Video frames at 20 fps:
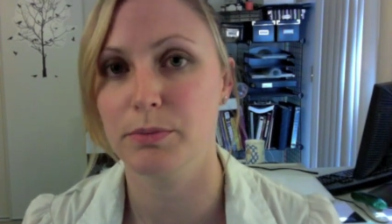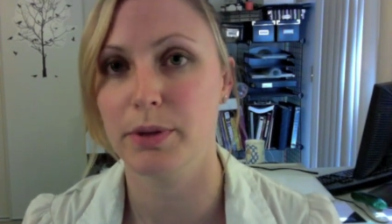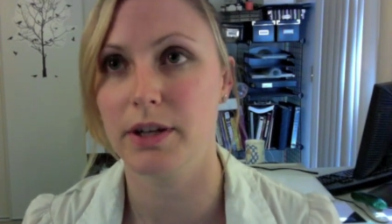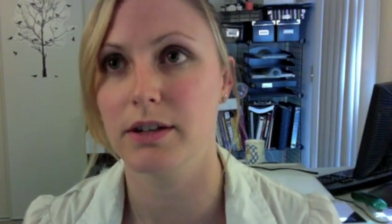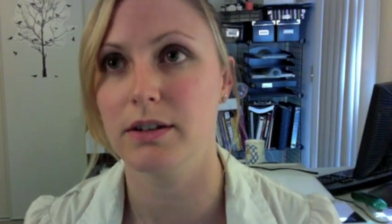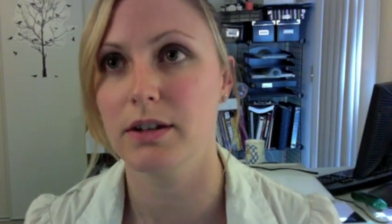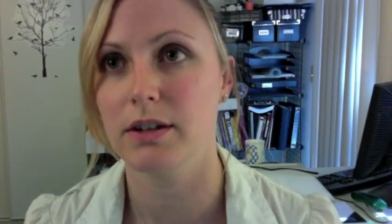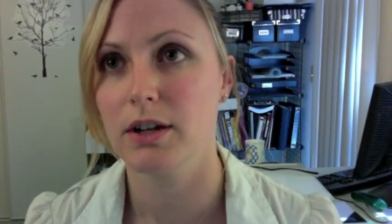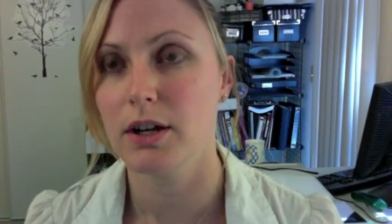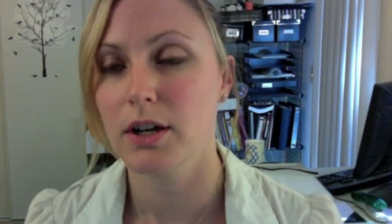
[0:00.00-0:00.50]

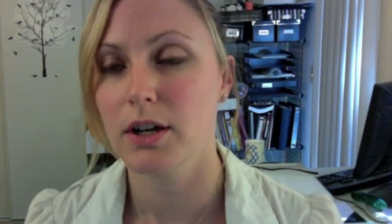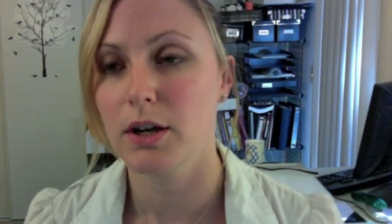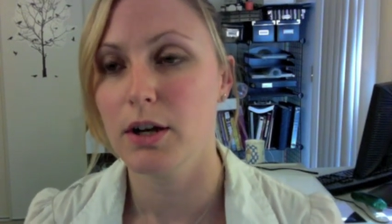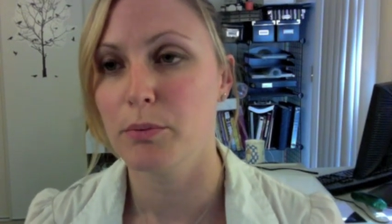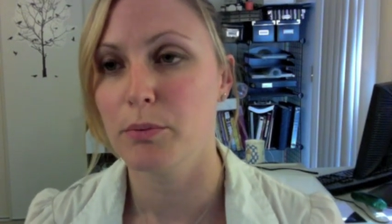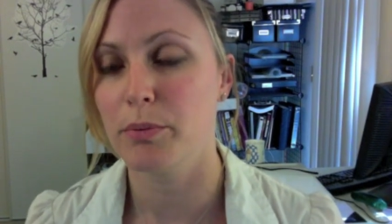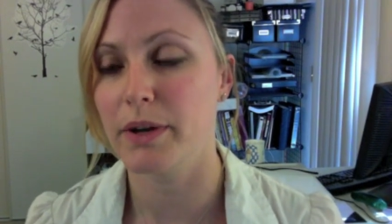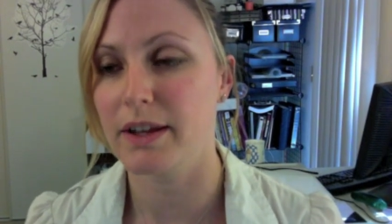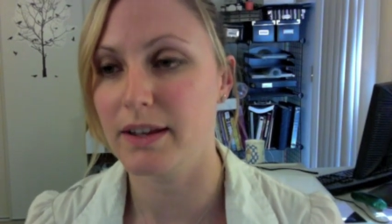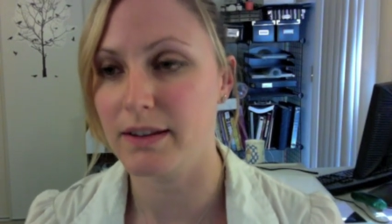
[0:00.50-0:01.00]

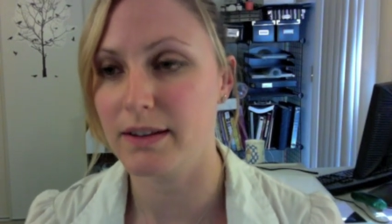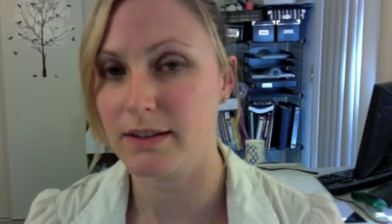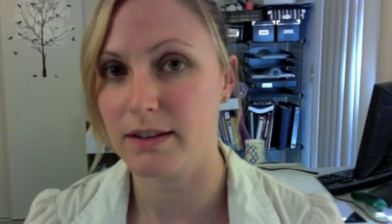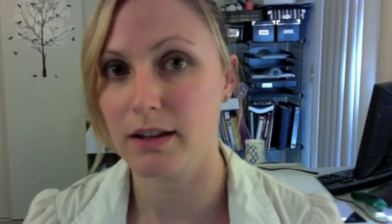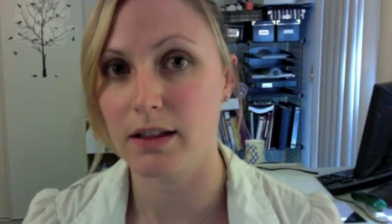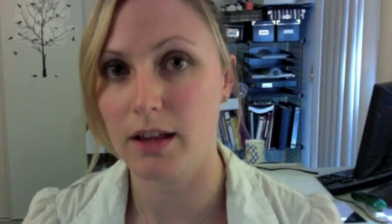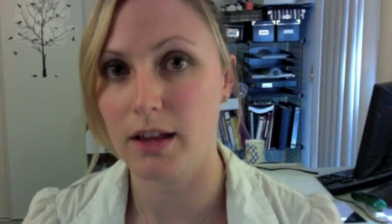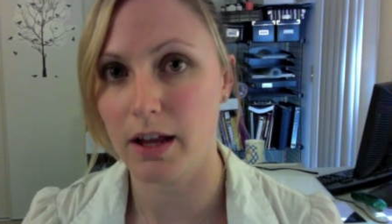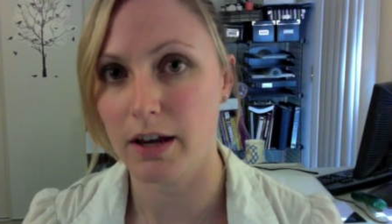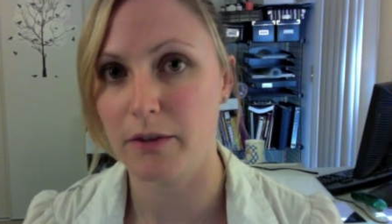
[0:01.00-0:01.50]
But in a
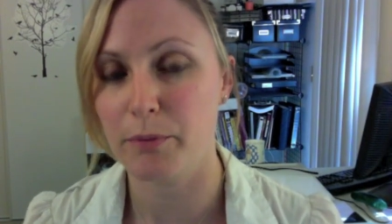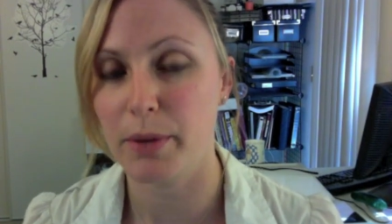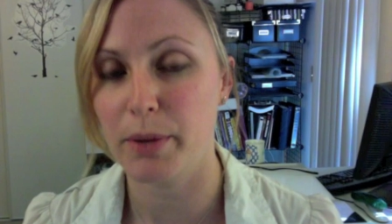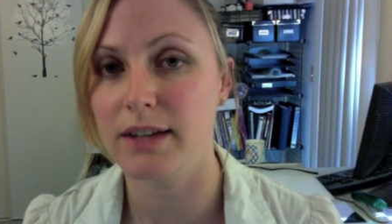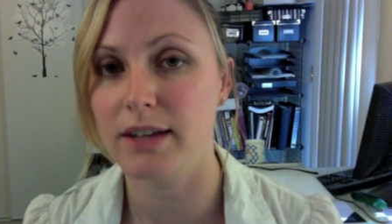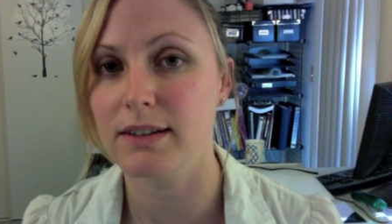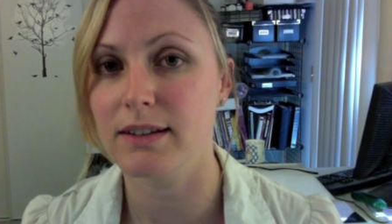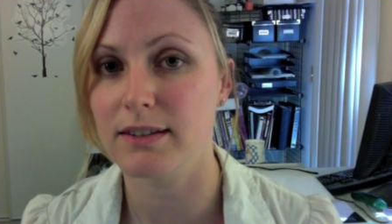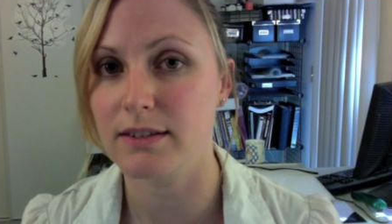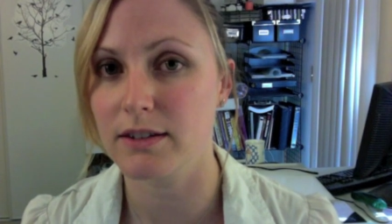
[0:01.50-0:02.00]
lot of
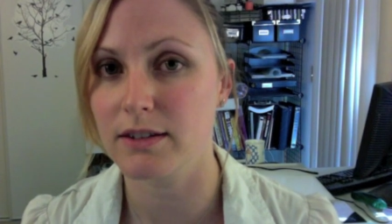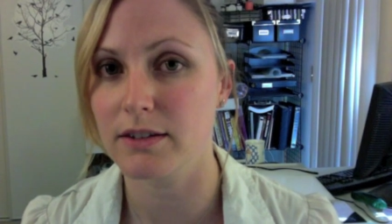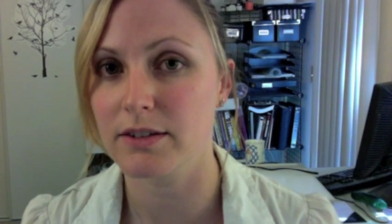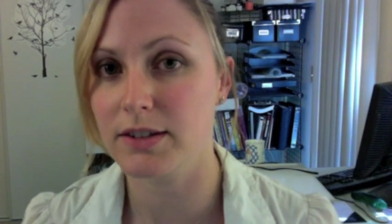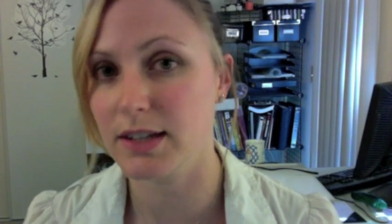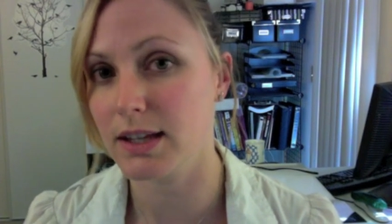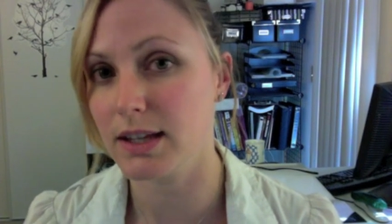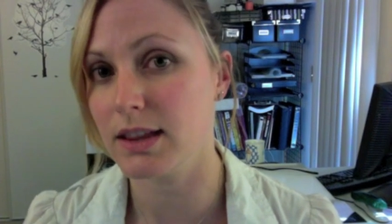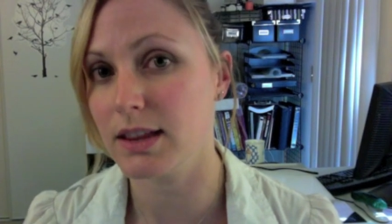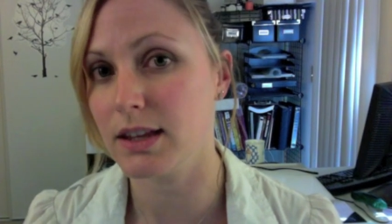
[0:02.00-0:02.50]
paintings, you'll
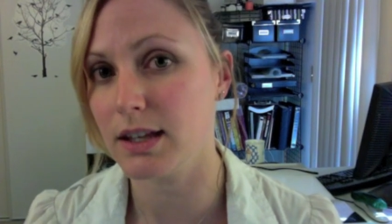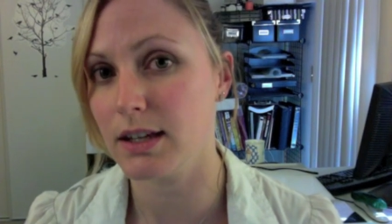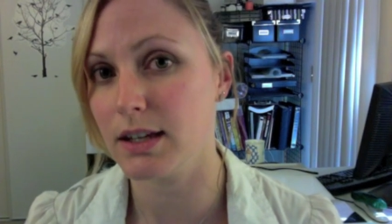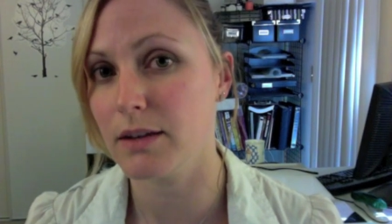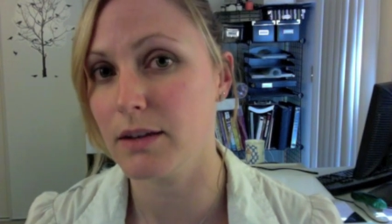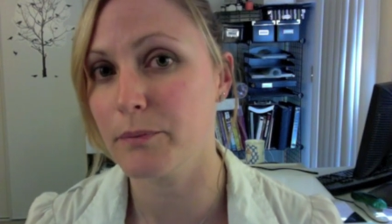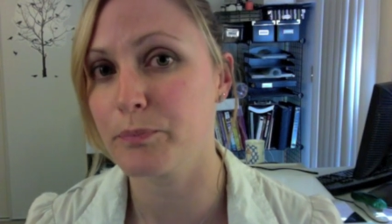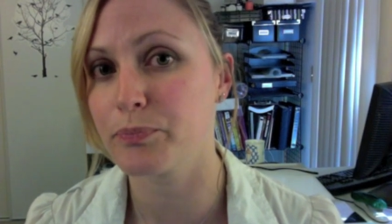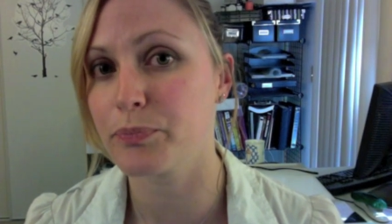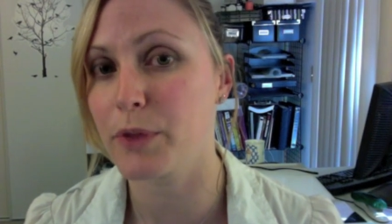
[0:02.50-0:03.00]
see
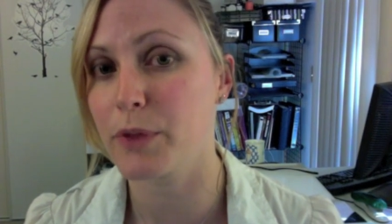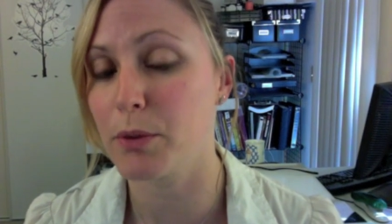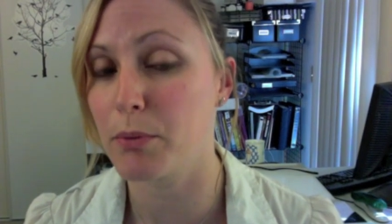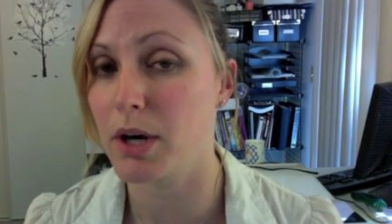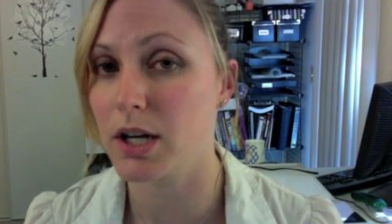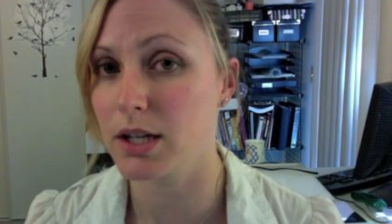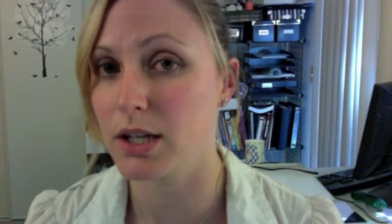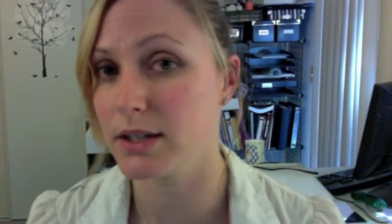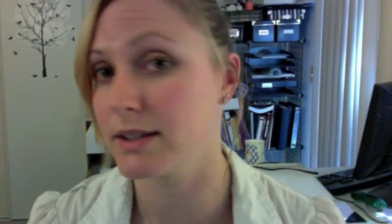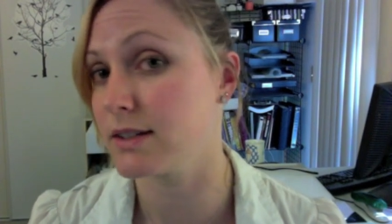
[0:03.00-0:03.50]
the
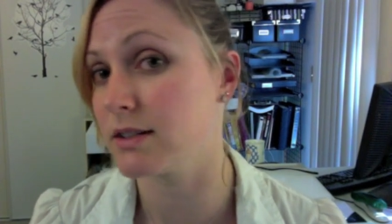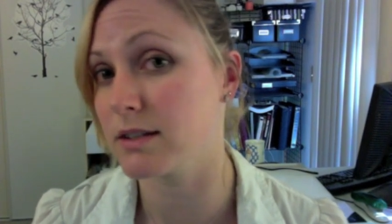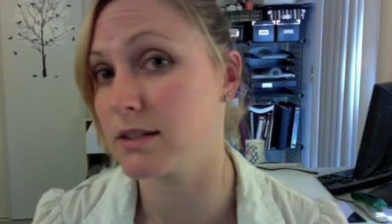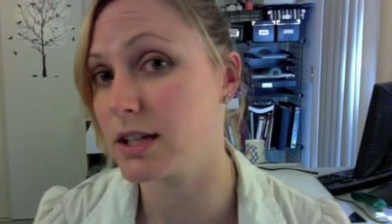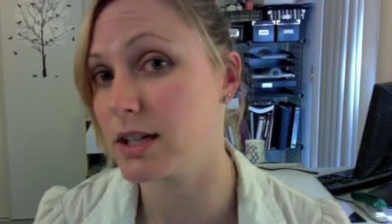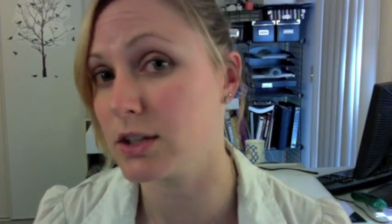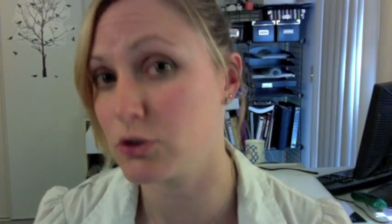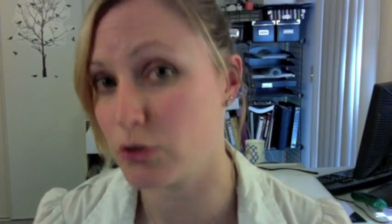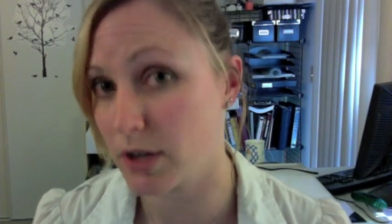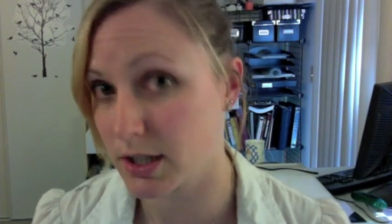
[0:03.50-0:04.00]
model is
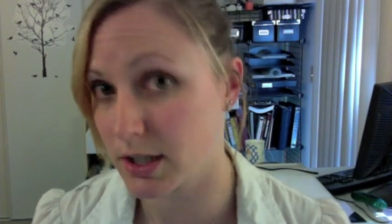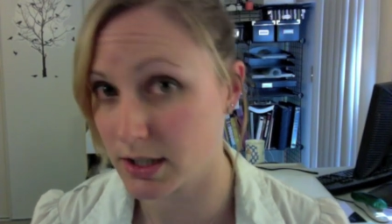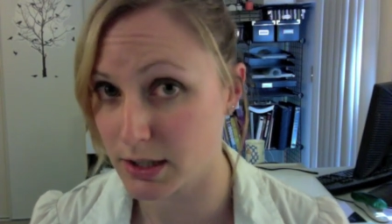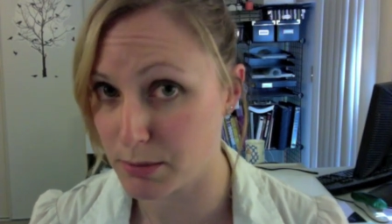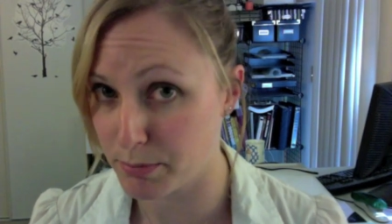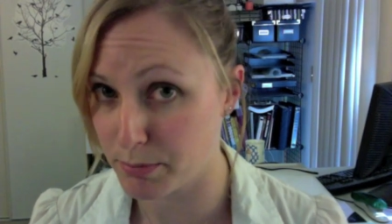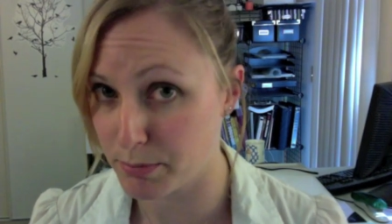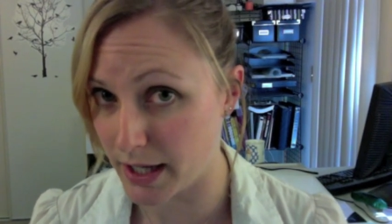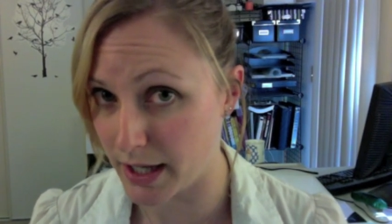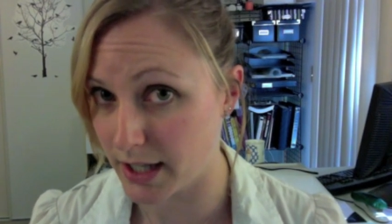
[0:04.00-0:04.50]
looking directly
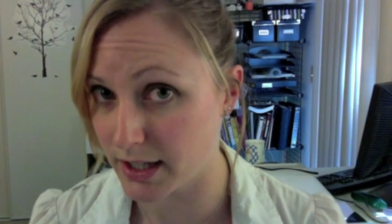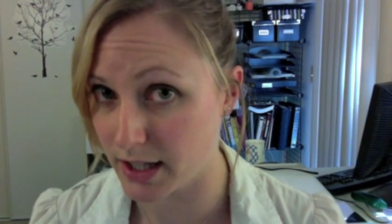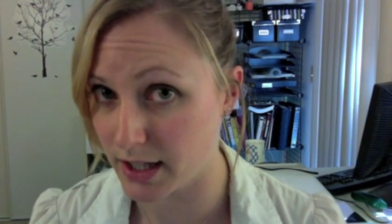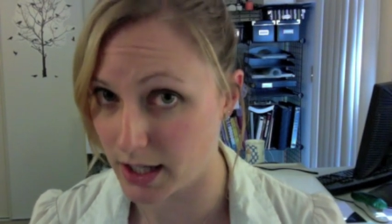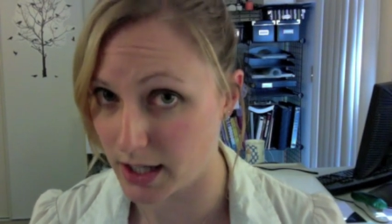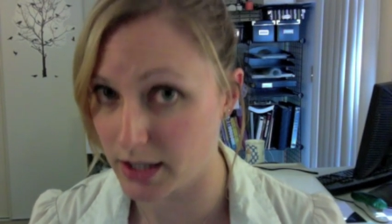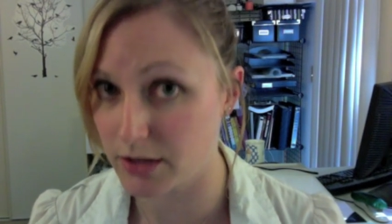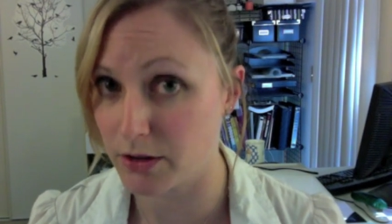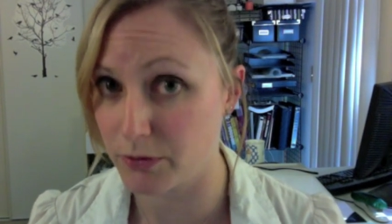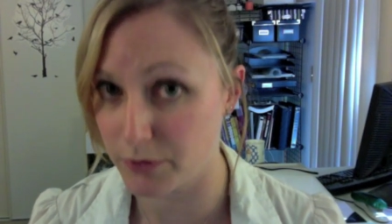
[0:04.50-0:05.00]
back
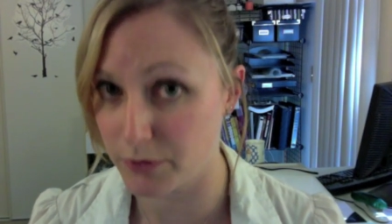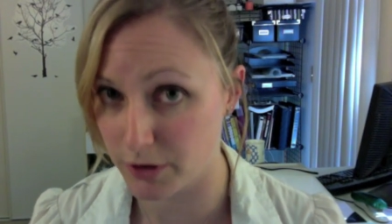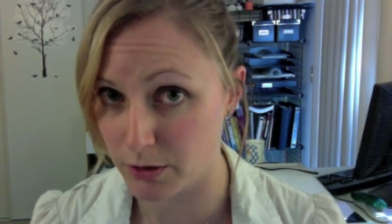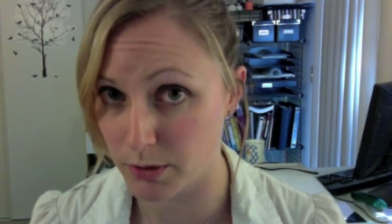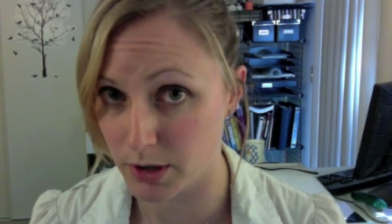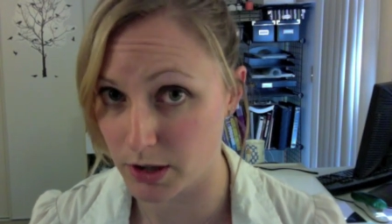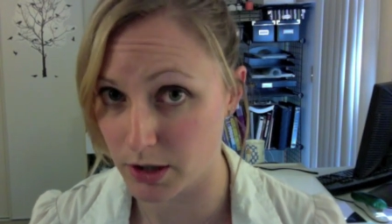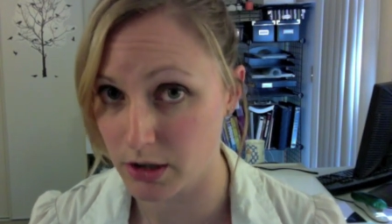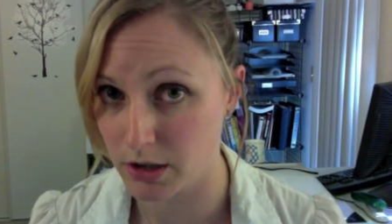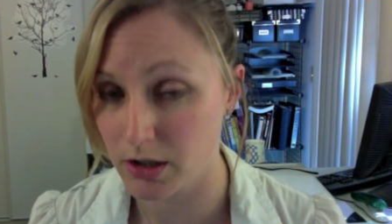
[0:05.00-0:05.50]
at the
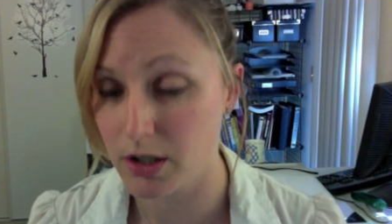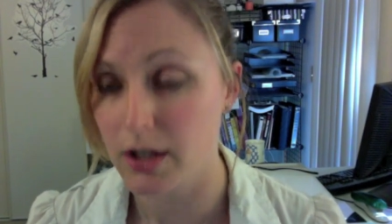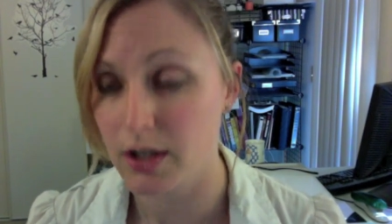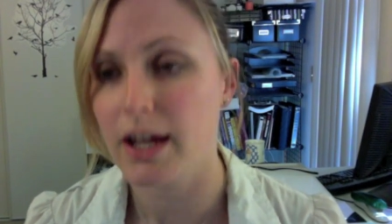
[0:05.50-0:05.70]
viewer,